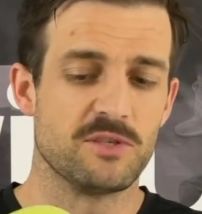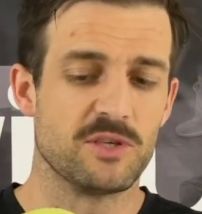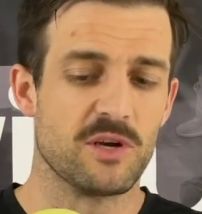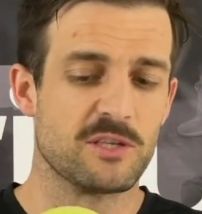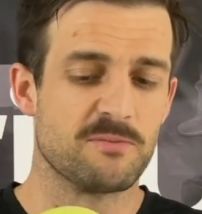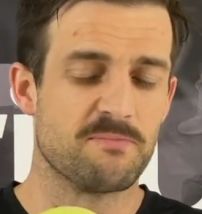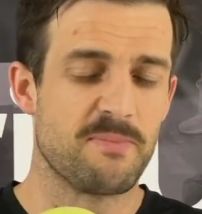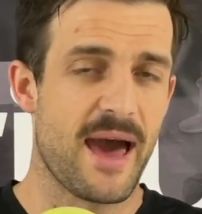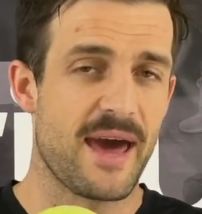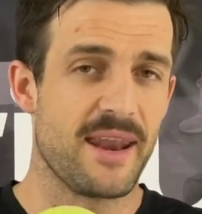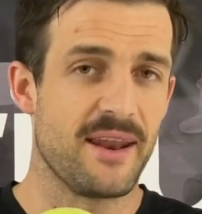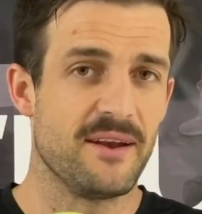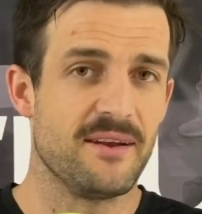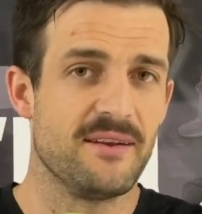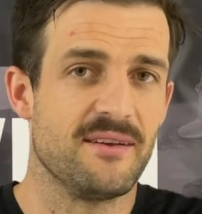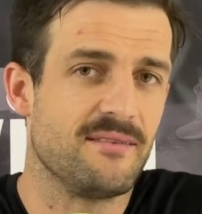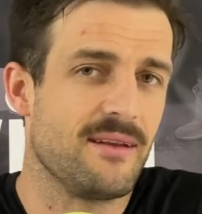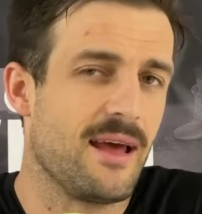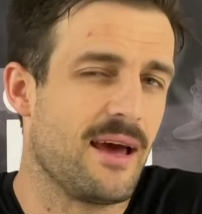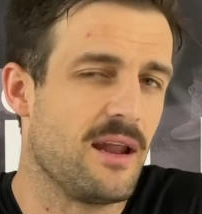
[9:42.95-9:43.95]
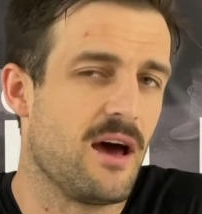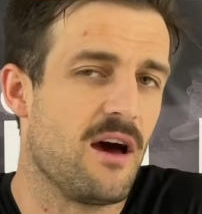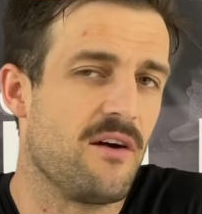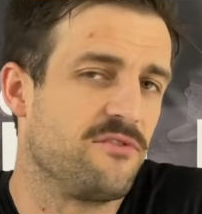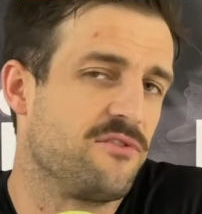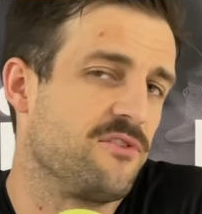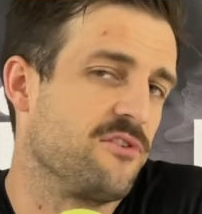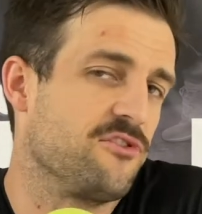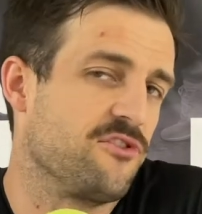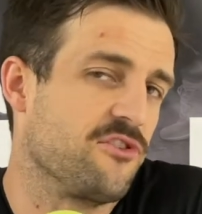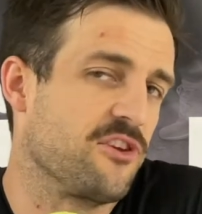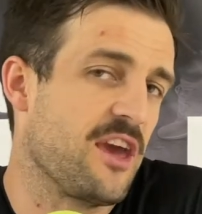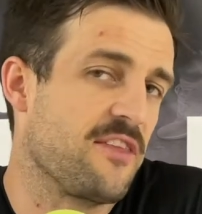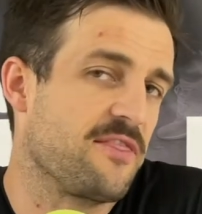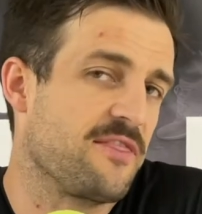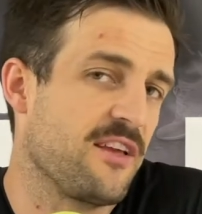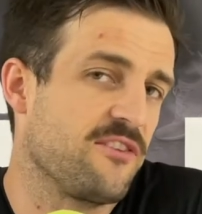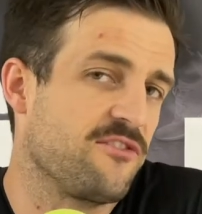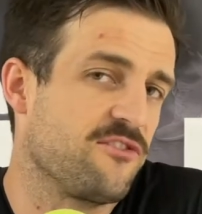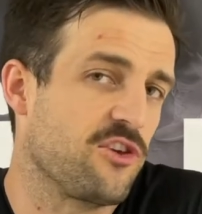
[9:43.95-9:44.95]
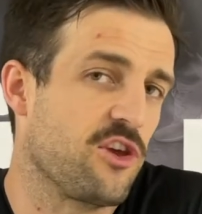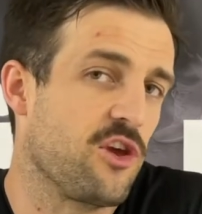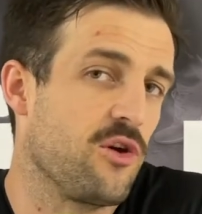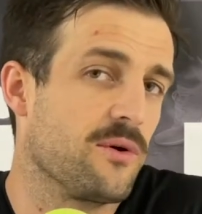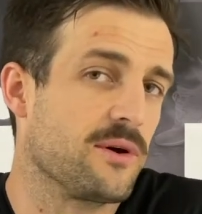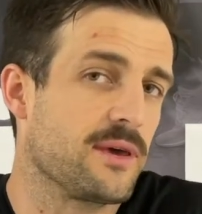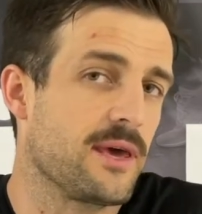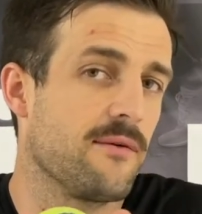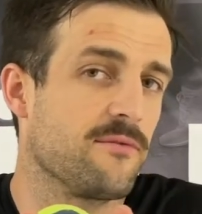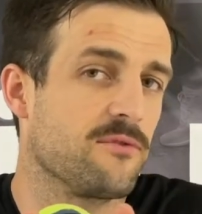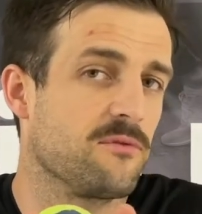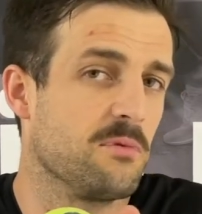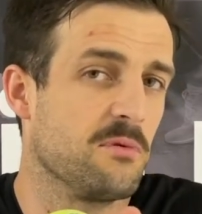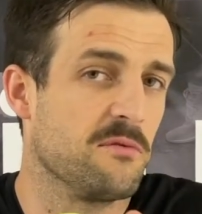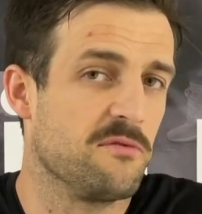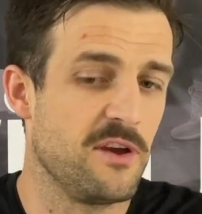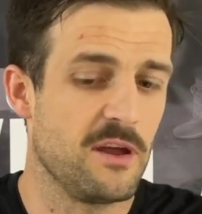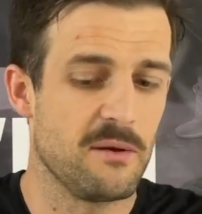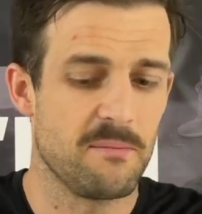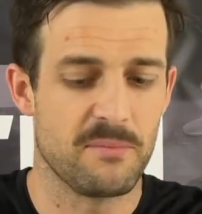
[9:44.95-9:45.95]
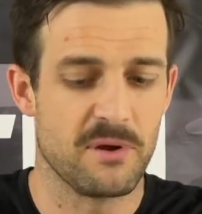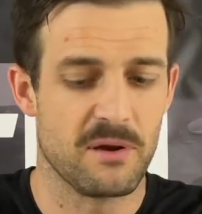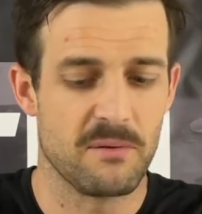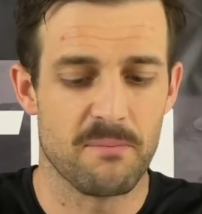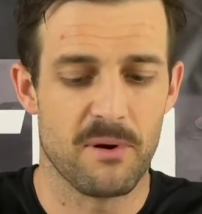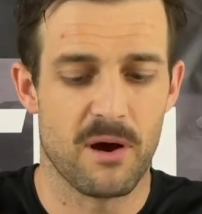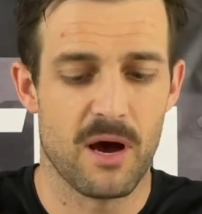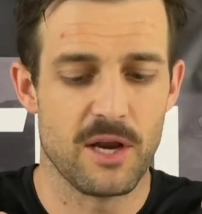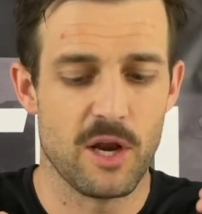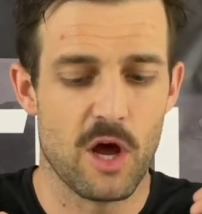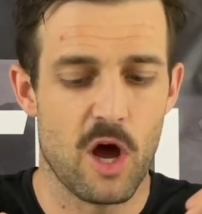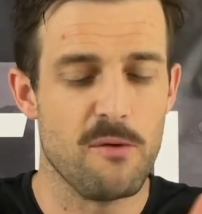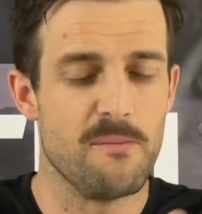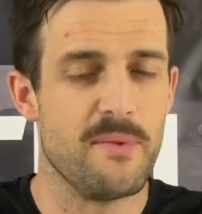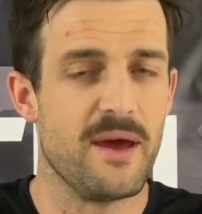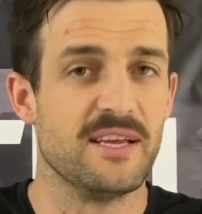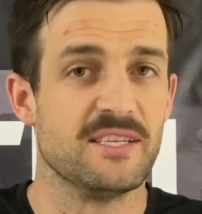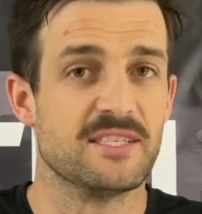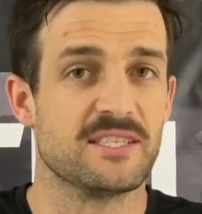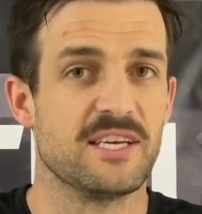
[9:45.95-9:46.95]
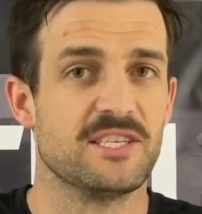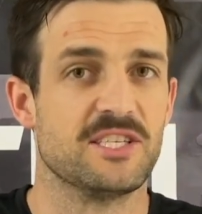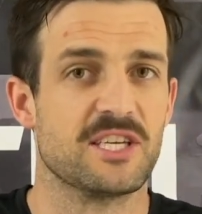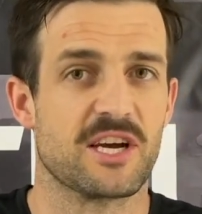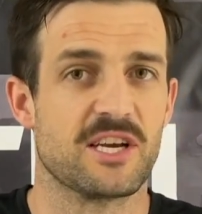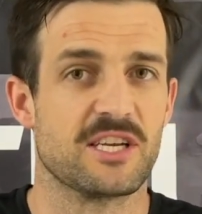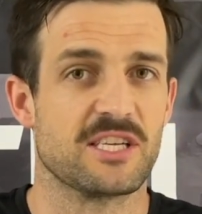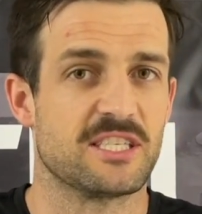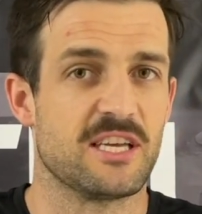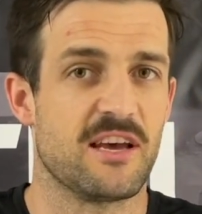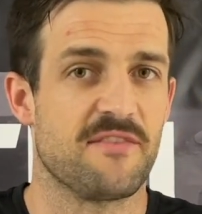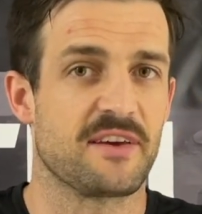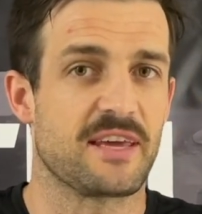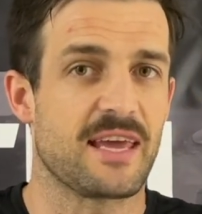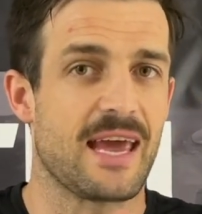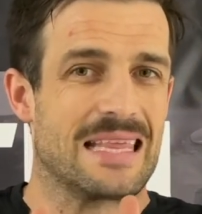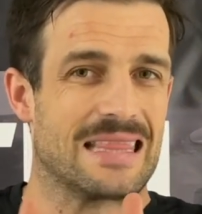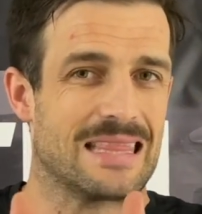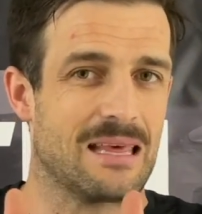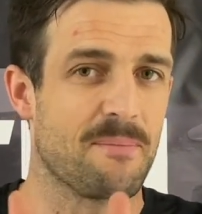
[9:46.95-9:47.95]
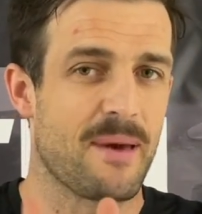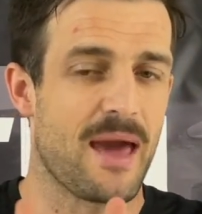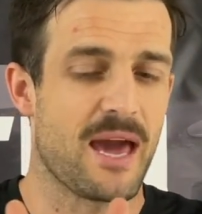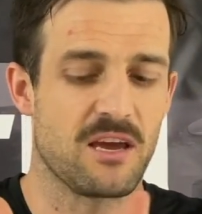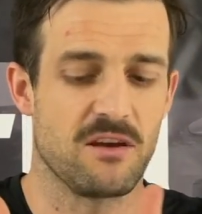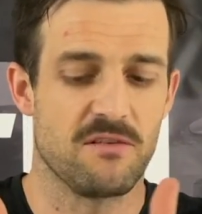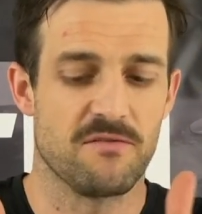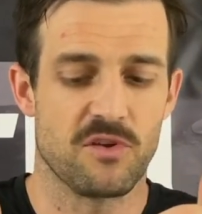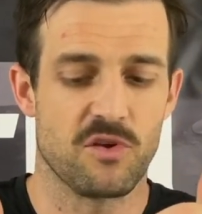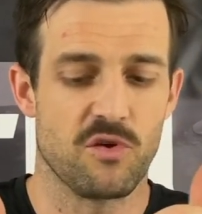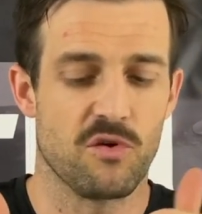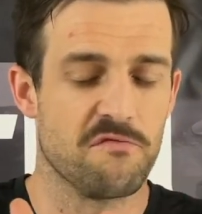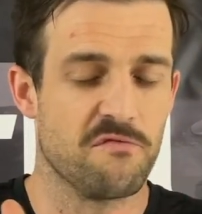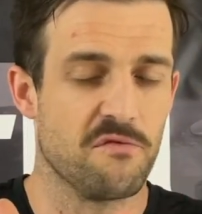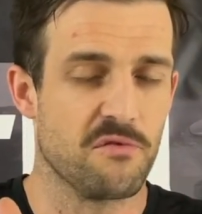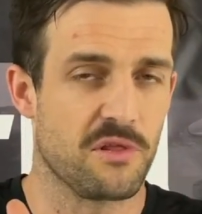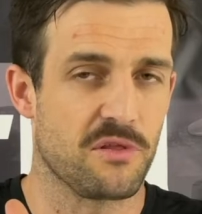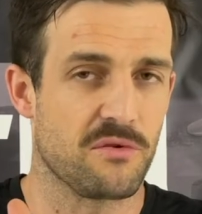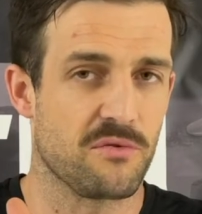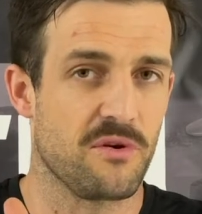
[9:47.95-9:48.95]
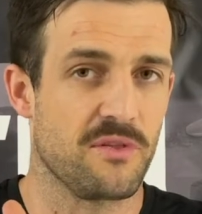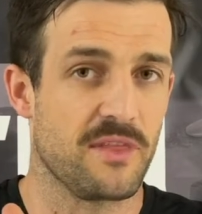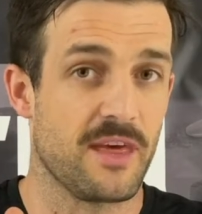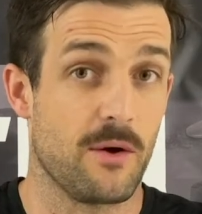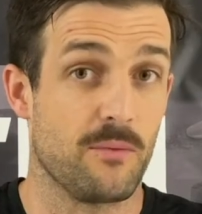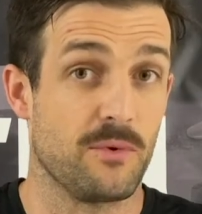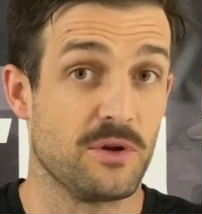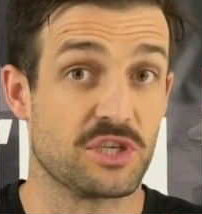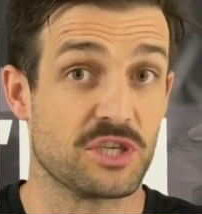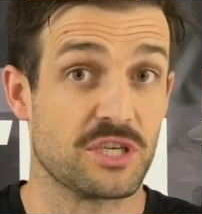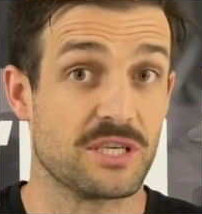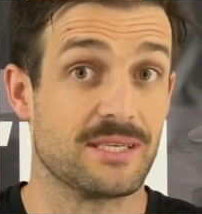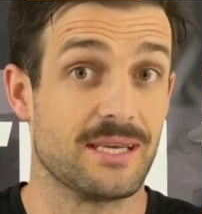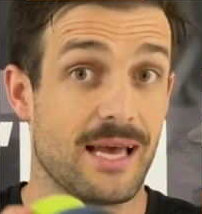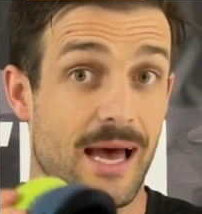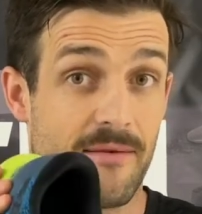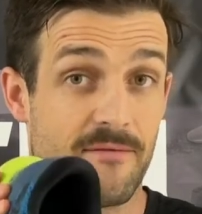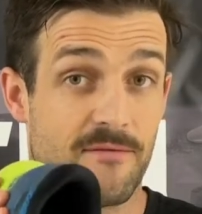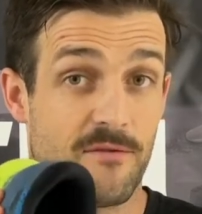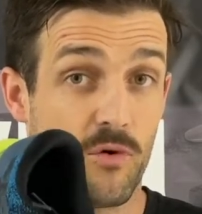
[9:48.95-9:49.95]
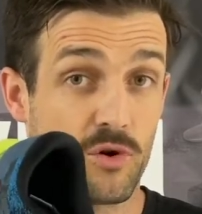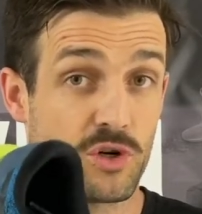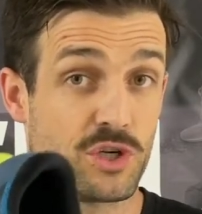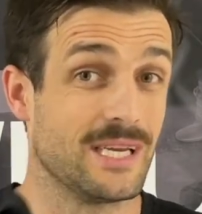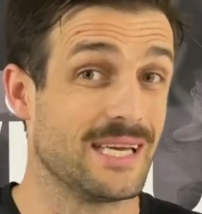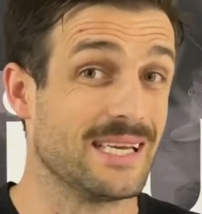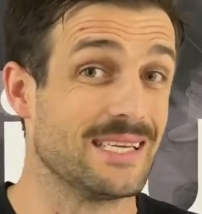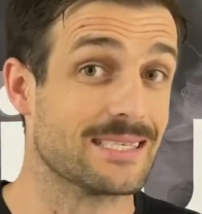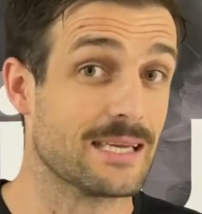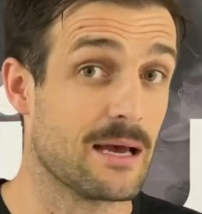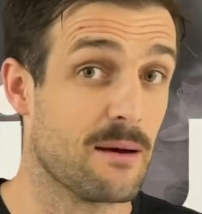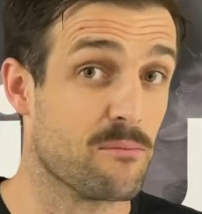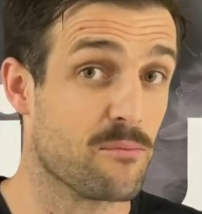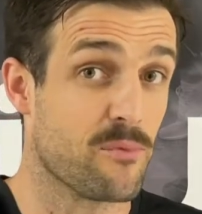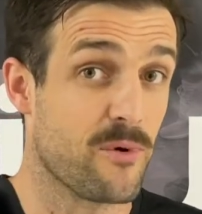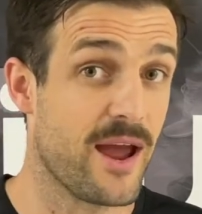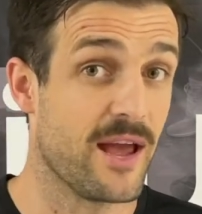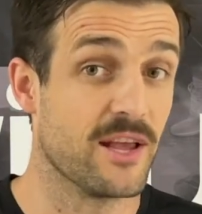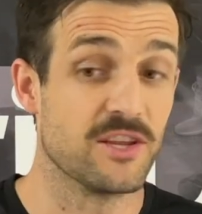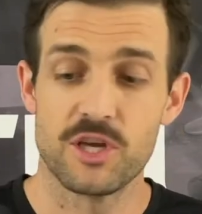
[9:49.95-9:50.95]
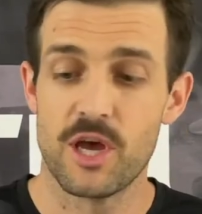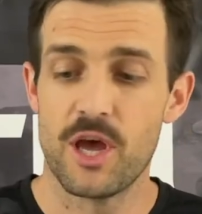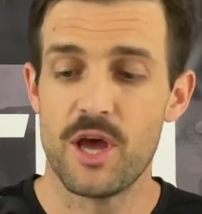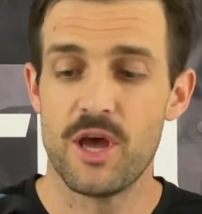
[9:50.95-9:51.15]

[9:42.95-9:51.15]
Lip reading: so it's padded enough to get that secure, comfortable fit, but by no means is it going to suffocate the back of your foot through there, which unfortunately some brands